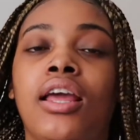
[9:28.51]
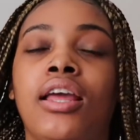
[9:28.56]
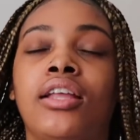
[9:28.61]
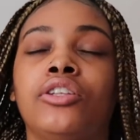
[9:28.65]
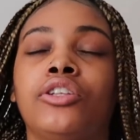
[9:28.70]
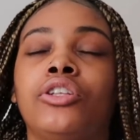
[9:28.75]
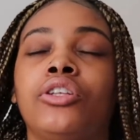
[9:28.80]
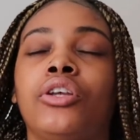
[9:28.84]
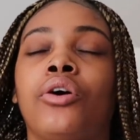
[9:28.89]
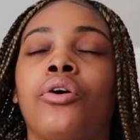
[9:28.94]

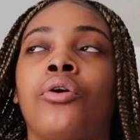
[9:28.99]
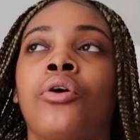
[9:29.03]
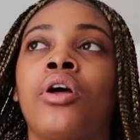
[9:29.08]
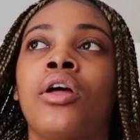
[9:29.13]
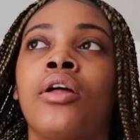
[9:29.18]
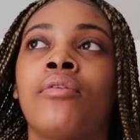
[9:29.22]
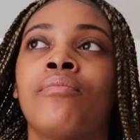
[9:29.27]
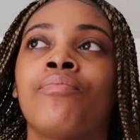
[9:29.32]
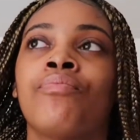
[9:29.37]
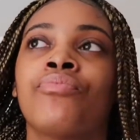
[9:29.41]
And so
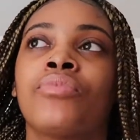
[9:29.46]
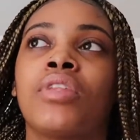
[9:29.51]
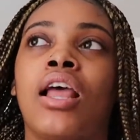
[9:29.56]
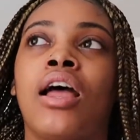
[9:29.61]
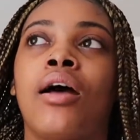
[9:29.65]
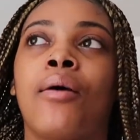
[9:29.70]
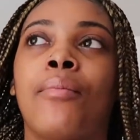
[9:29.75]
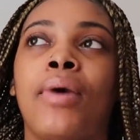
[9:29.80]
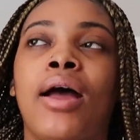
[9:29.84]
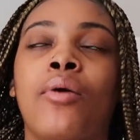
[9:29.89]

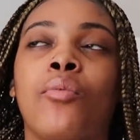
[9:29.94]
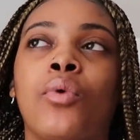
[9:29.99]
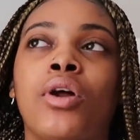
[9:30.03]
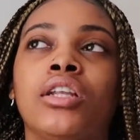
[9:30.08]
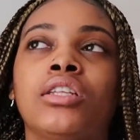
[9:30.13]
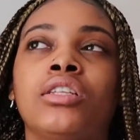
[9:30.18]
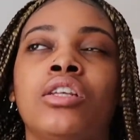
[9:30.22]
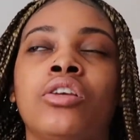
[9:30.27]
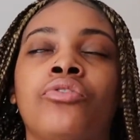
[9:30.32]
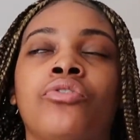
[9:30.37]
I
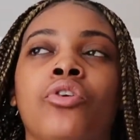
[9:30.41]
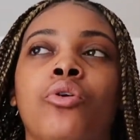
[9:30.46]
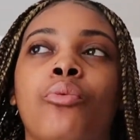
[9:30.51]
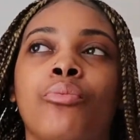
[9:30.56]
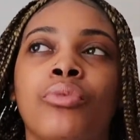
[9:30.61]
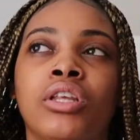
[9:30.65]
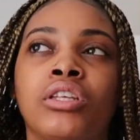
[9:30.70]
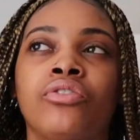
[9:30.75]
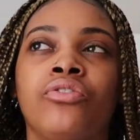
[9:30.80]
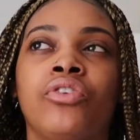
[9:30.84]
wanted to
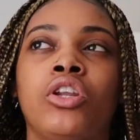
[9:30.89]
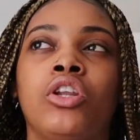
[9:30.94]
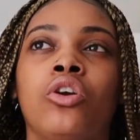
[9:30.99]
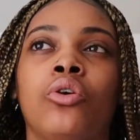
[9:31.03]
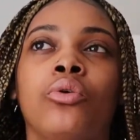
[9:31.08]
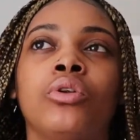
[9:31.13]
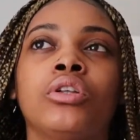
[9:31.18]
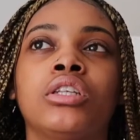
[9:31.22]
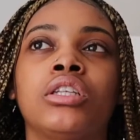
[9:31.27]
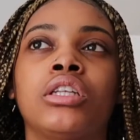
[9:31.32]
film this
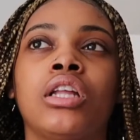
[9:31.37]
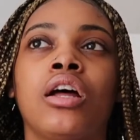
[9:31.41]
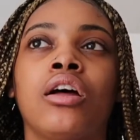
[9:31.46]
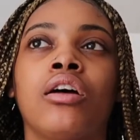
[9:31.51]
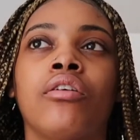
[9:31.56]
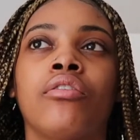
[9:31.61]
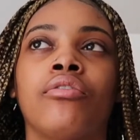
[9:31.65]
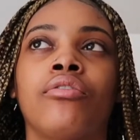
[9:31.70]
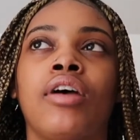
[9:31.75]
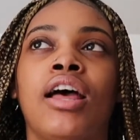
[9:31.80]
video and
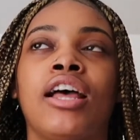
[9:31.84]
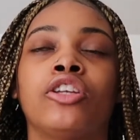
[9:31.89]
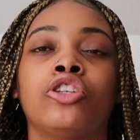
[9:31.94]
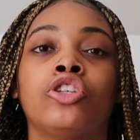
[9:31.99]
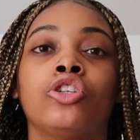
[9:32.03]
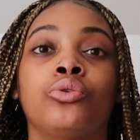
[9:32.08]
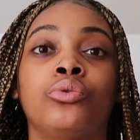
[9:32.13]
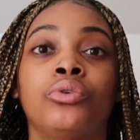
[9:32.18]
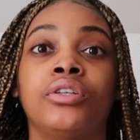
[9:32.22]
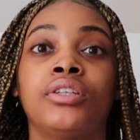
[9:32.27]
stuff as
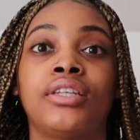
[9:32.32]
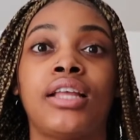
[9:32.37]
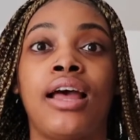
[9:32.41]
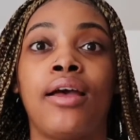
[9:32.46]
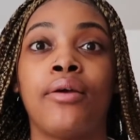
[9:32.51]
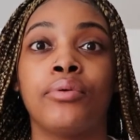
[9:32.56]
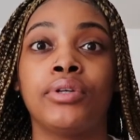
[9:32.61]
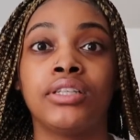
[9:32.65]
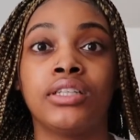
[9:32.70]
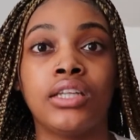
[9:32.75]
soon as
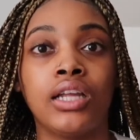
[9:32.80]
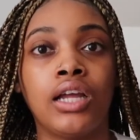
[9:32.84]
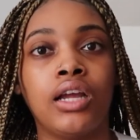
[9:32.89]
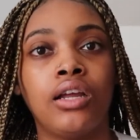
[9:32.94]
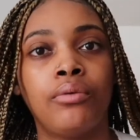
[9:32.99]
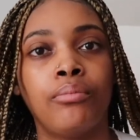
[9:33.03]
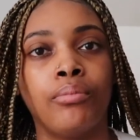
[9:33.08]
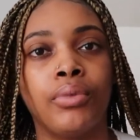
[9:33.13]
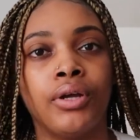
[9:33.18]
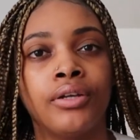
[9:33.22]
I was
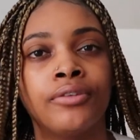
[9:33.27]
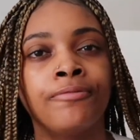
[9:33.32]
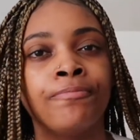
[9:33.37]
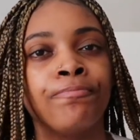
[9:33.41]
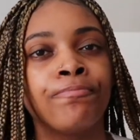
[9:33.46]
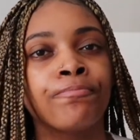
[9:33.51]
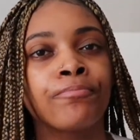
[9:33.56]
done, but